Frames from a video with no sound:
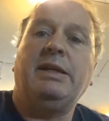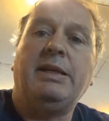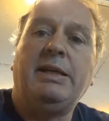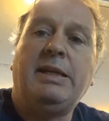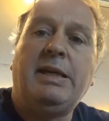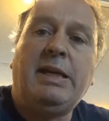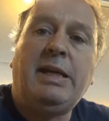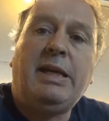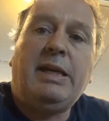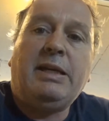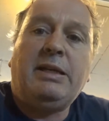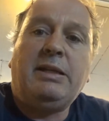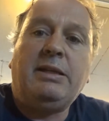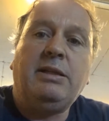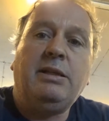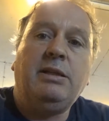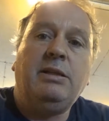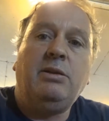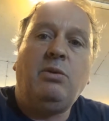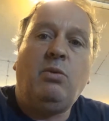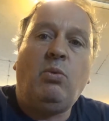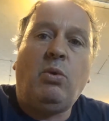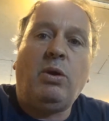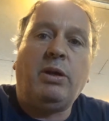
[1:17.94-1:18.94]
in
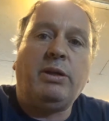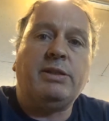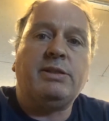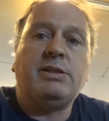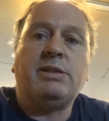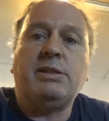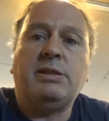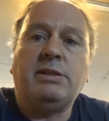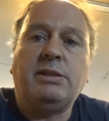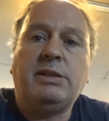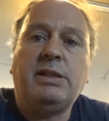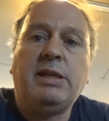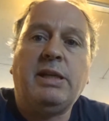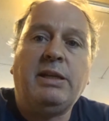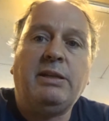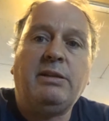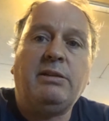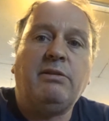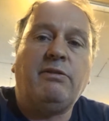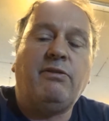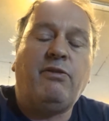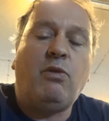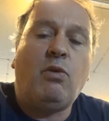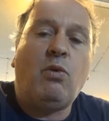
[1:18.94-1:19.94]
what it's
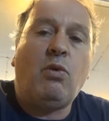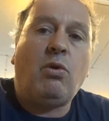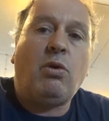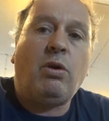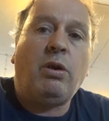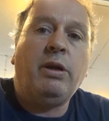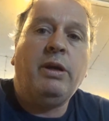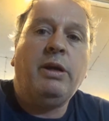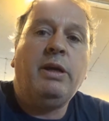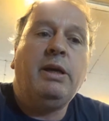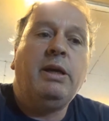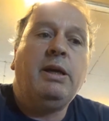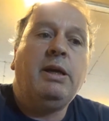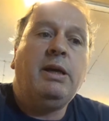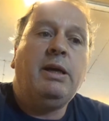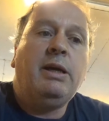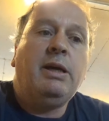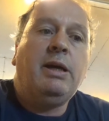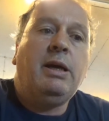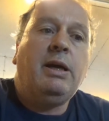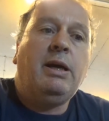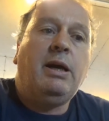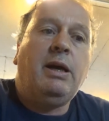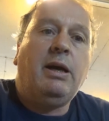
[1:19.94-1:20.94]
intended for,
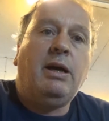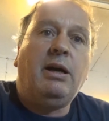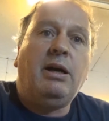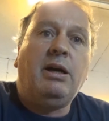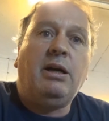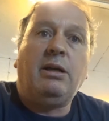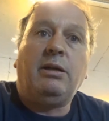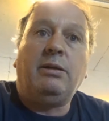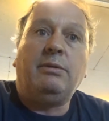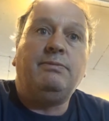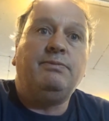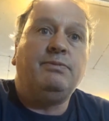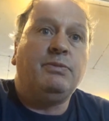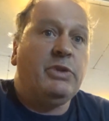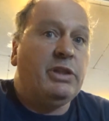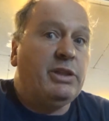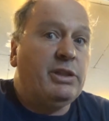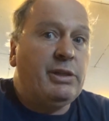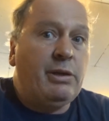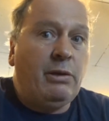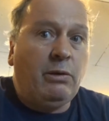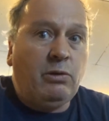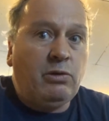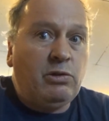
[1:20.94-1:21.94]
in
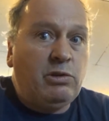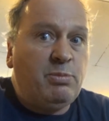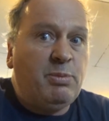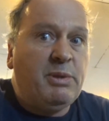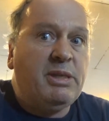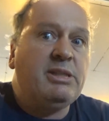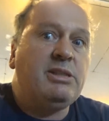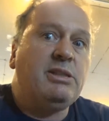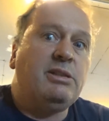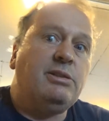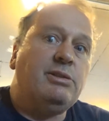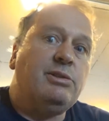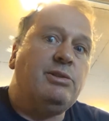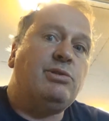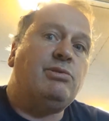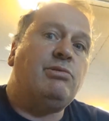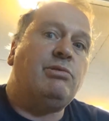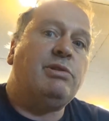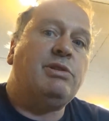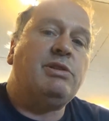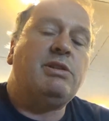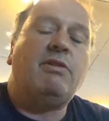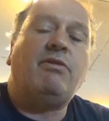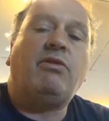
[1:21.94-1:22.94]
the aerospace industry
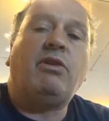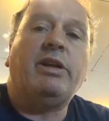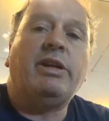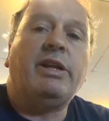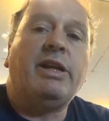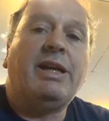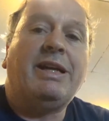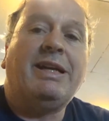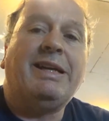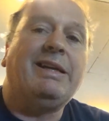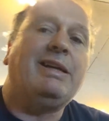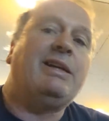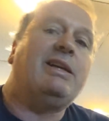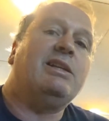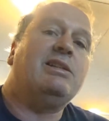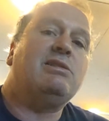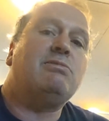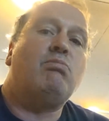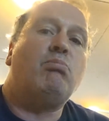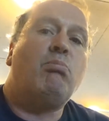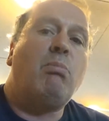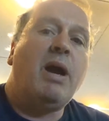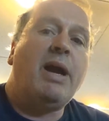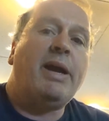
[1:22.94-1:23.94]
and stuff like that, it
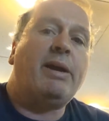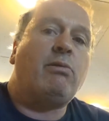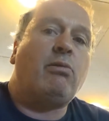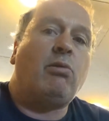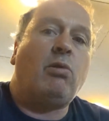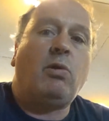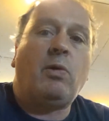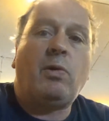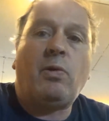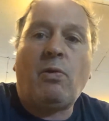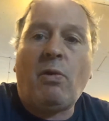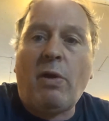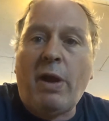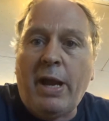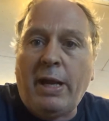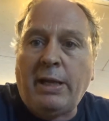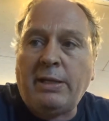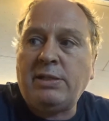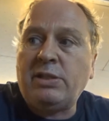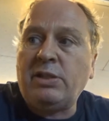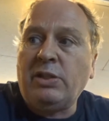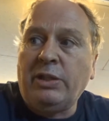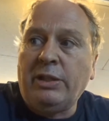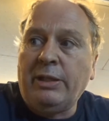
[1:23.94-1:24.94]
gets micro
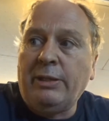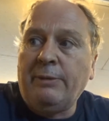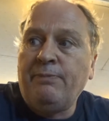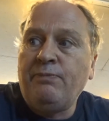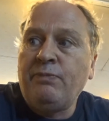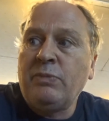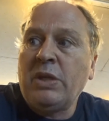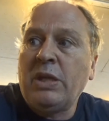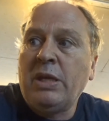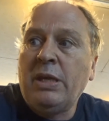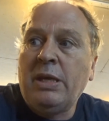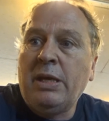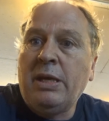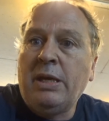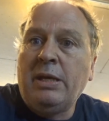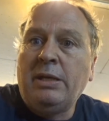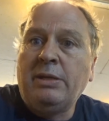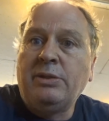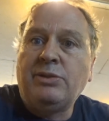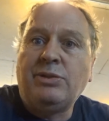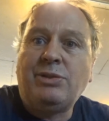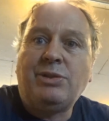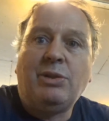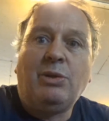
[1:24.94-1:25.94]
cracks in it.
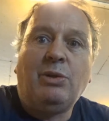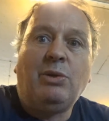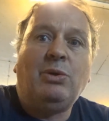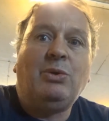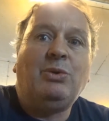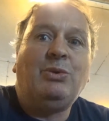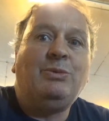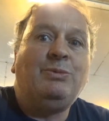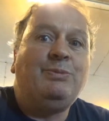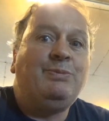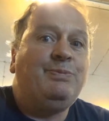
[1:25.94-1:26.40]
So